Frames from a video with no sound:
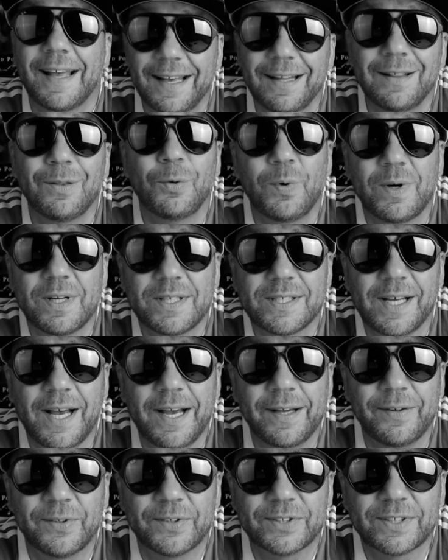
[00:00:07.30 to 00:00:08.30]
and lure
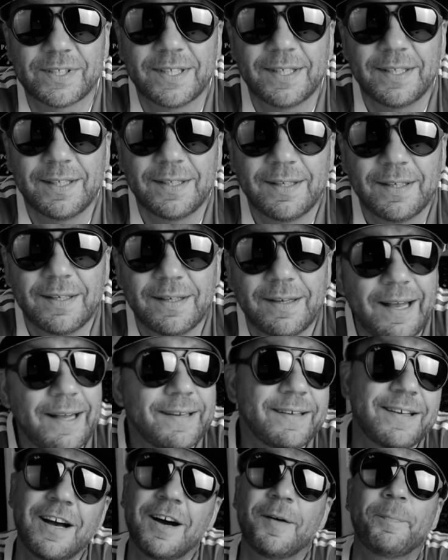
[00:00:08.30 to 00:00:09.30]
designers,
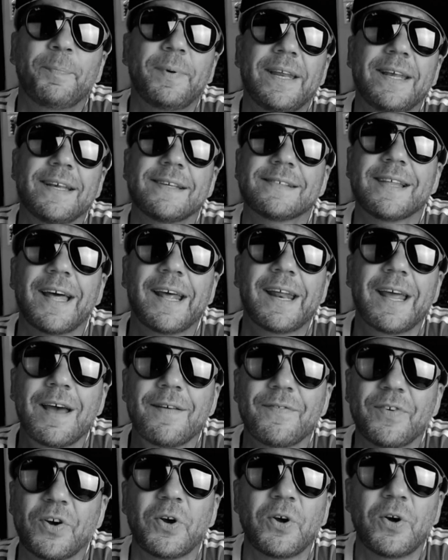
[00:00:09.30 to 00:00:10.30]
and companies that
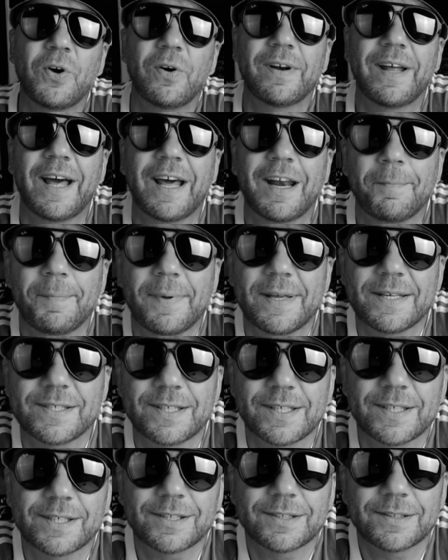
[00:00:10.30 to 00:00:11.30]
have gone out of
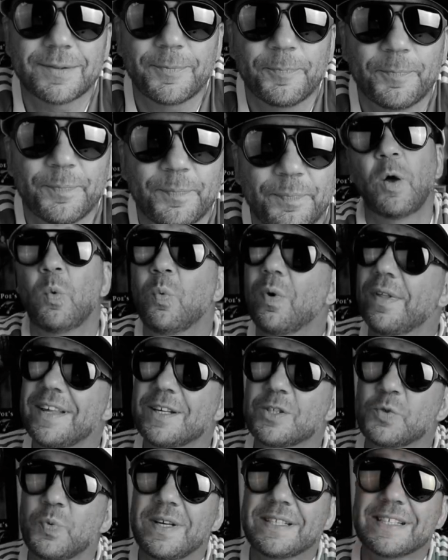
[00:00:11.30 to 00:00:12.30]
business. Well,
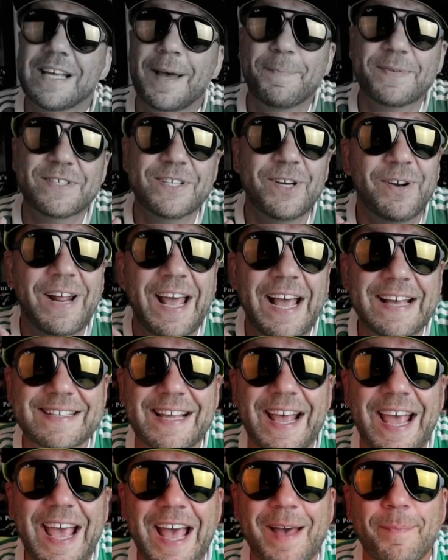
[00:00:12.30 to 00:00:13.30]
this week's episode has
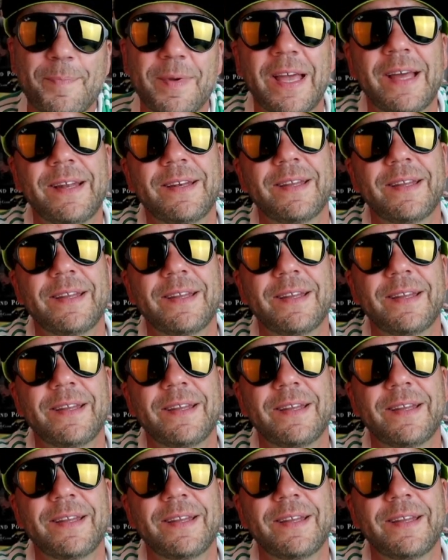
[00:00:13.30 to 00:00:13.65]
a happy